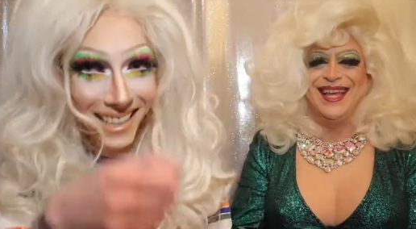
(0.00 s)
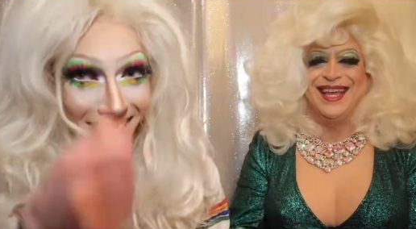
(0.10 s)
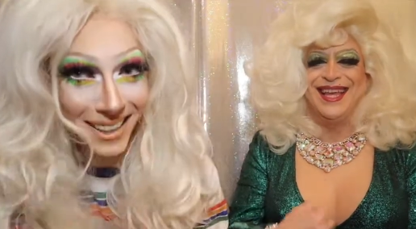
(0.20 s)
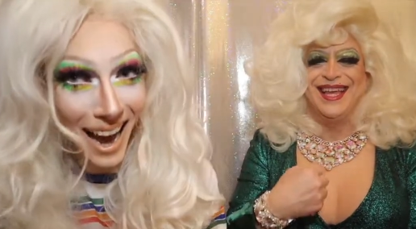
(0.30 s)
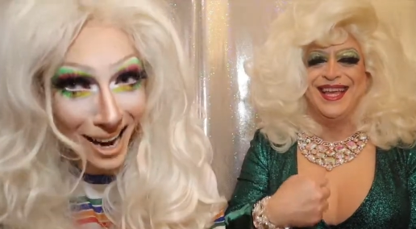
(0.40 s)

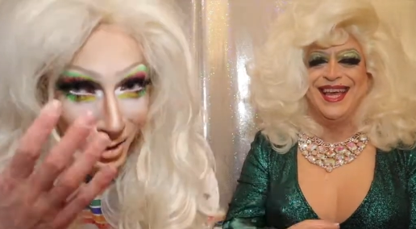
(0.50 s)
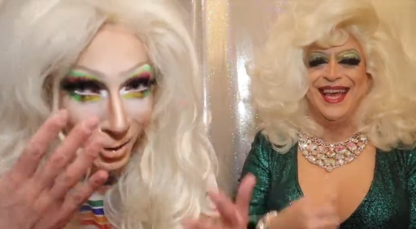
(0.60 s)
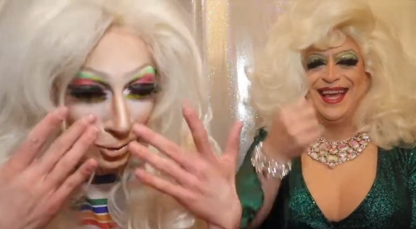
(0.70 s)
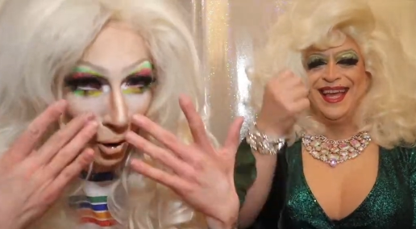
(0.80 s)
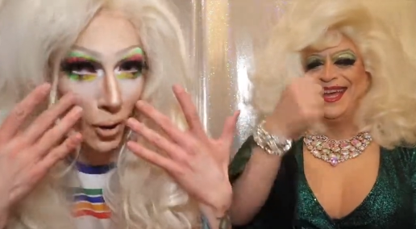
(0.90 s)
Speaker 1: Like the
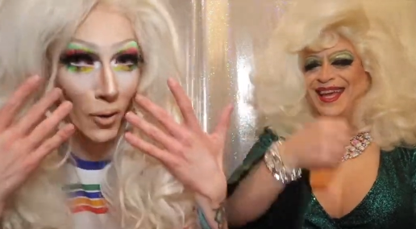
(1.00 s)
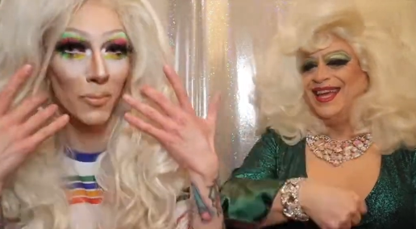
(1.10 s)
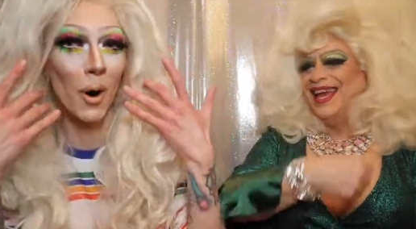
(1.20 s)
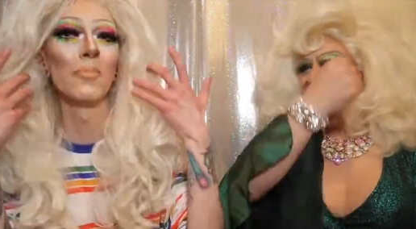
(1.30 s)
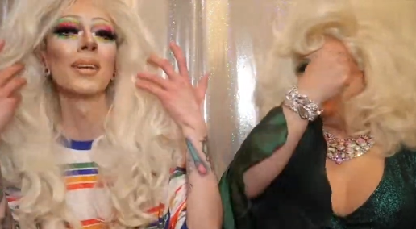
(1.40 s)
actual roller
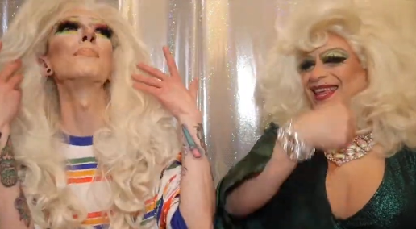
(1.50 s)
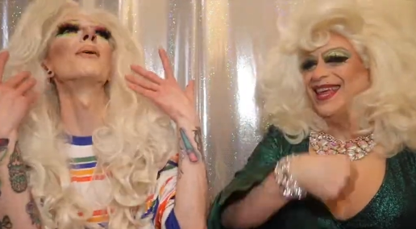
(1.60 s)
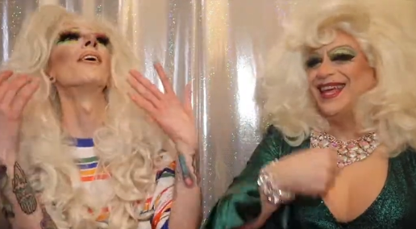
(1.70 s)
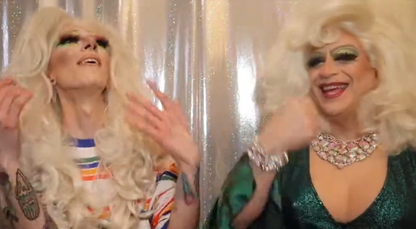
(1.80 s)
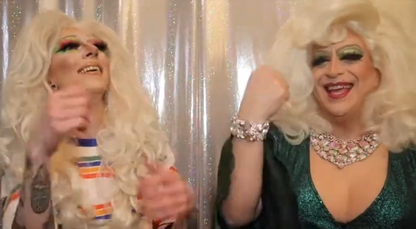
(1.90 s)
from Home
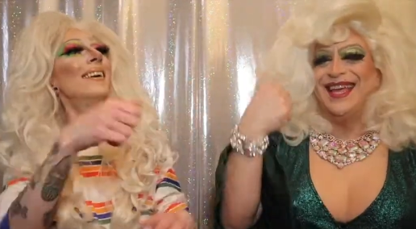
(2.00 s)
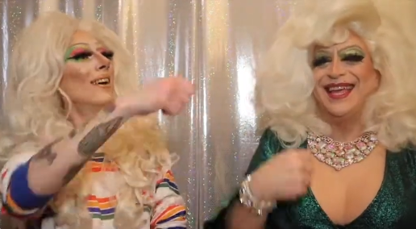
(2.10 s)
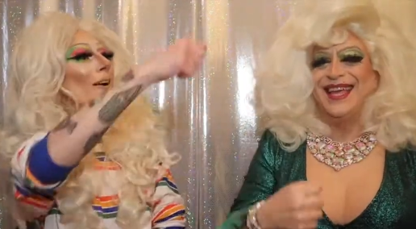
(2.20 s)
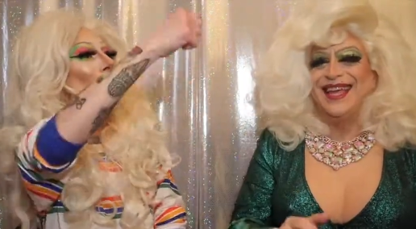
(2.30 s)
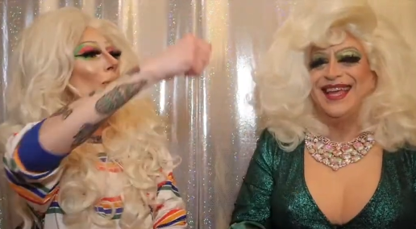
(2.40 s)
Depot.
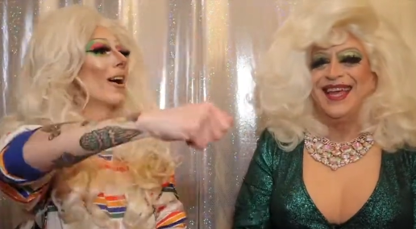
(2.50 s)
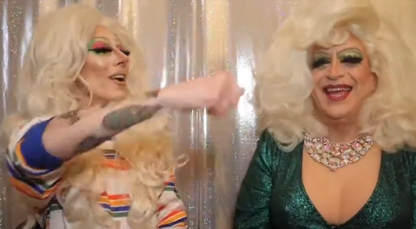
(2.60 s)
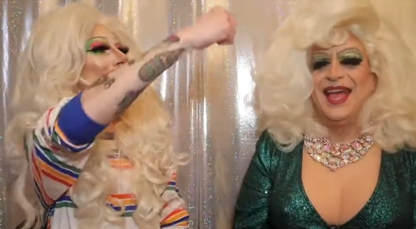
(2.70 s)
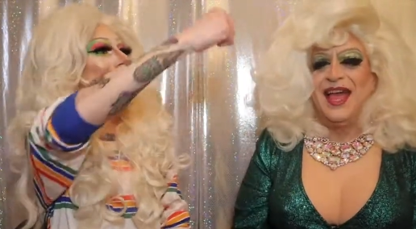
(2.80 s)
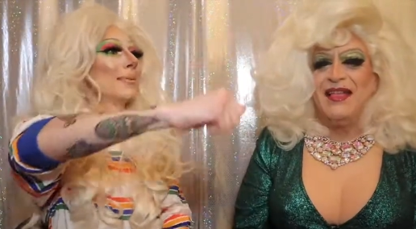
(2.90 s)
Hold
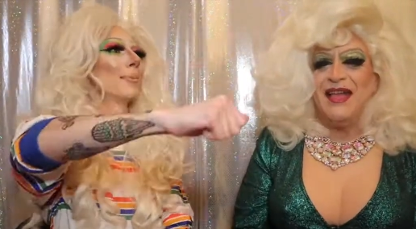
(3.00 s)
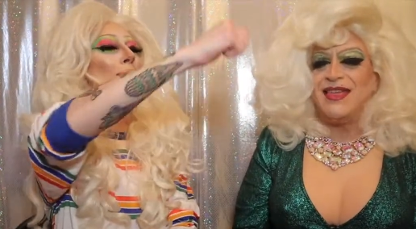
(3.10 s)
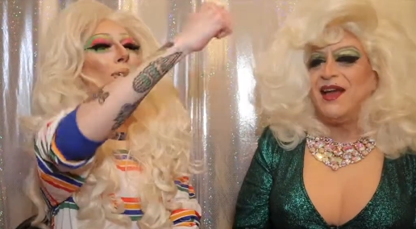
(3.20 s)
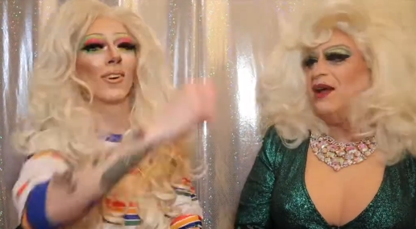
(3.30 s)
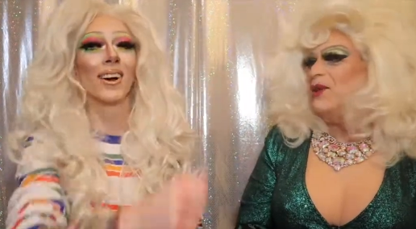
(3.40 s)
on, girl.
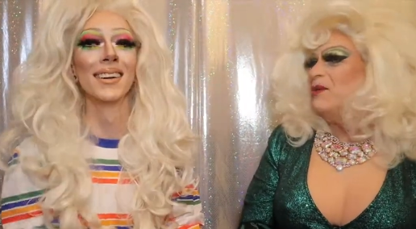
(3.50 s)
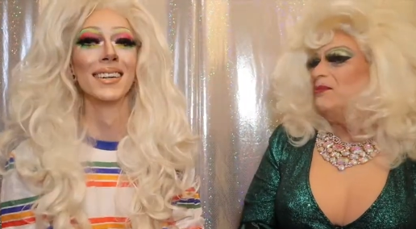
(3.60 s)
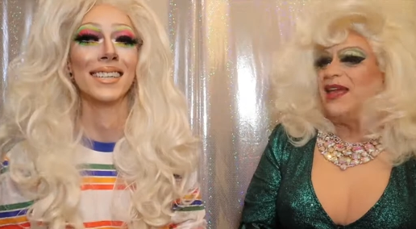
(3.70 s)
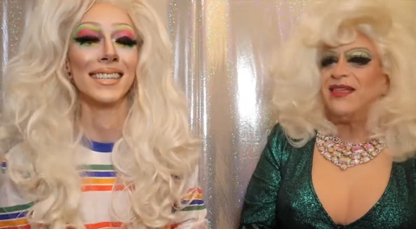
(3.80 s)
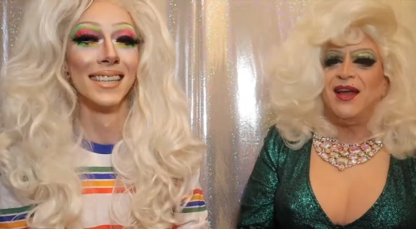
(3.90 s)
that's how
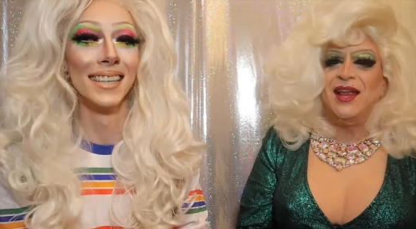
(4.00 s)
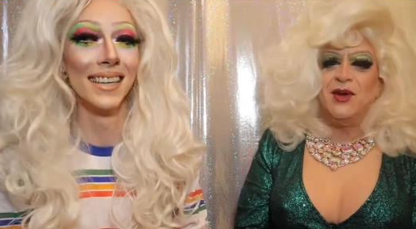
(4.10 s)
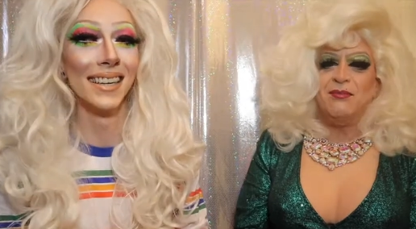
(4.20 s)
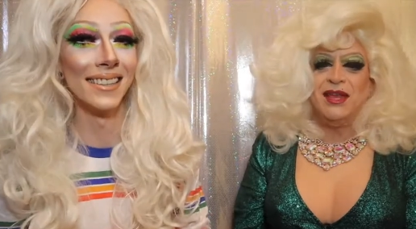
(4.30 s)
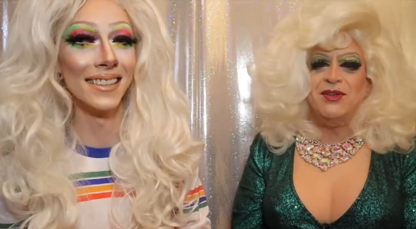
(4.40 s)
I
Speaker 2: That's how I
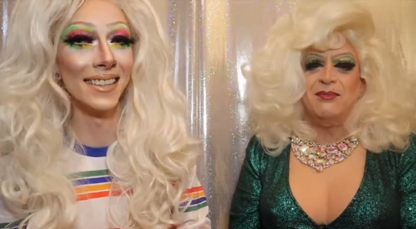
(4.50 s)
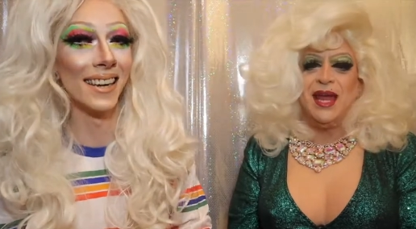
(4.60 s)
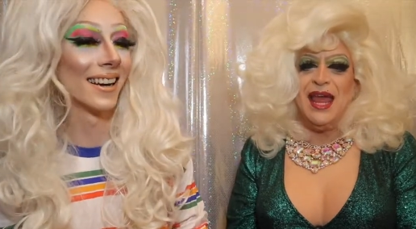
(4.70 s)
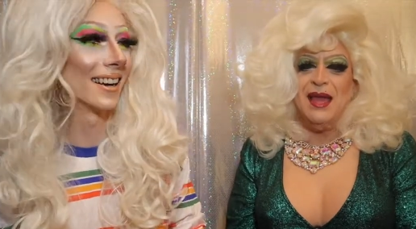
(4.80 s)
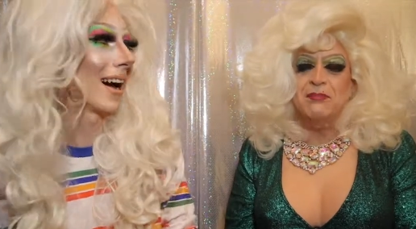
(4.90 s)
normally do
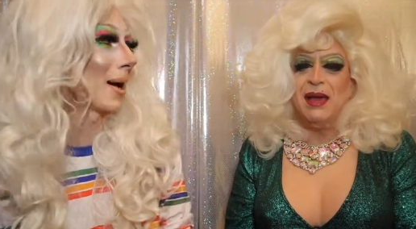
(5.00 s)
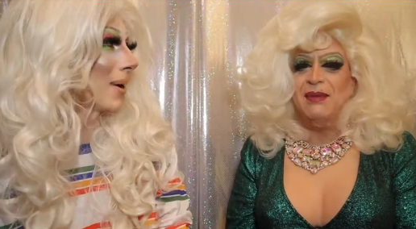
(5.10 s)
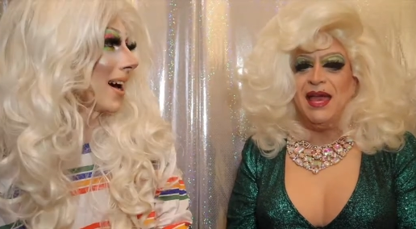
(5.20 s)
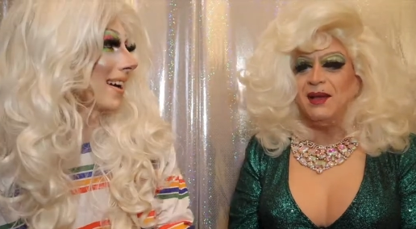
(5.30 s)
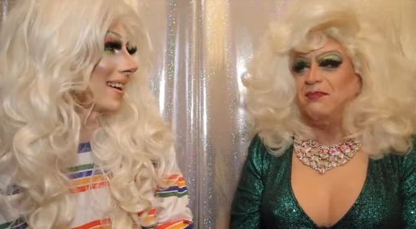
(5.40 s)
my, make- my
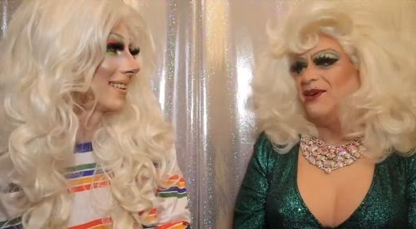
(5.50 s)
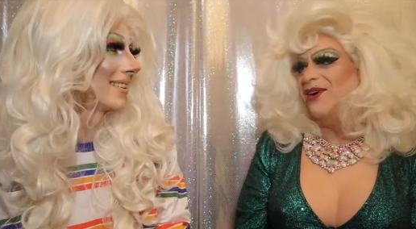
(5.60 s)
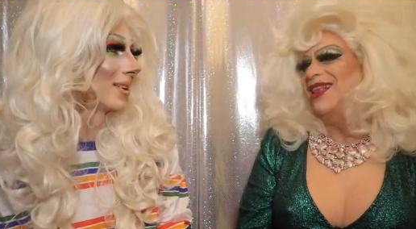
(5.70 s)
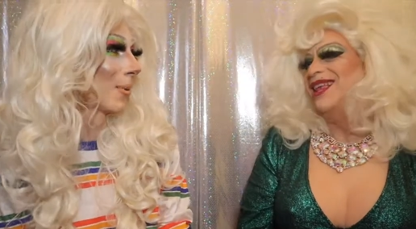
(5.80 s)
makeup, girl.